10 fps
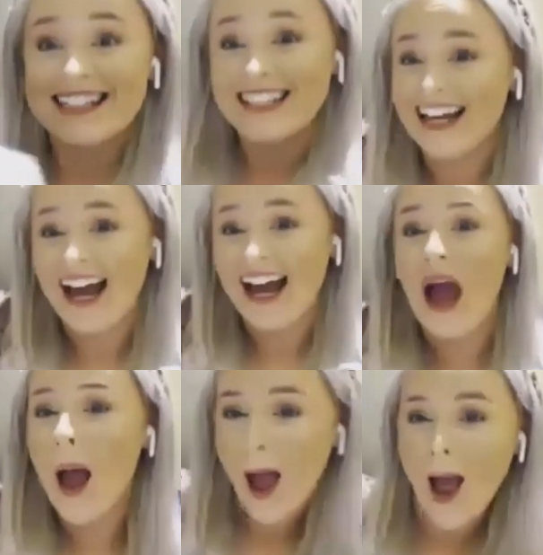But
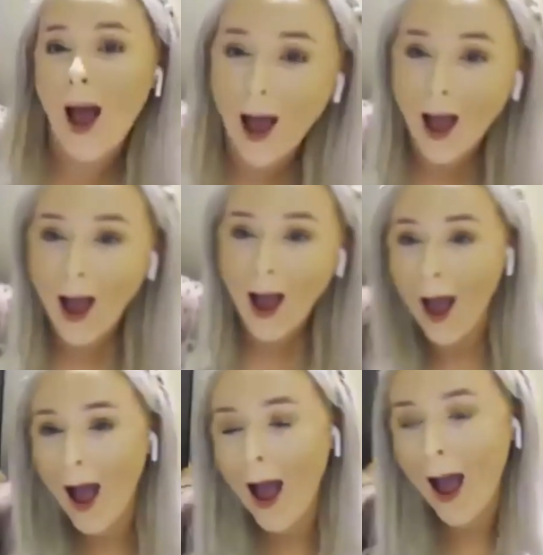this also
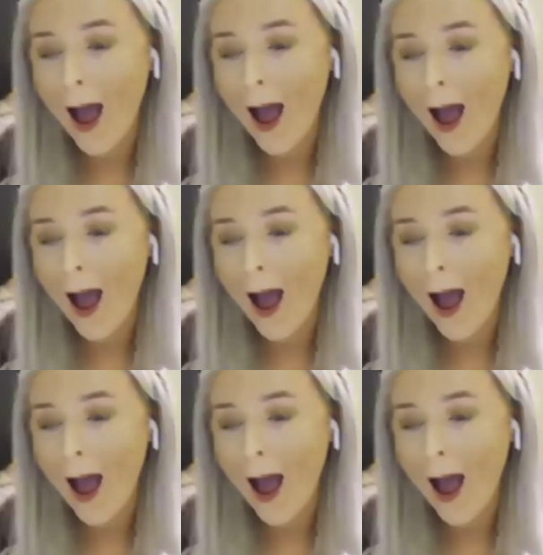means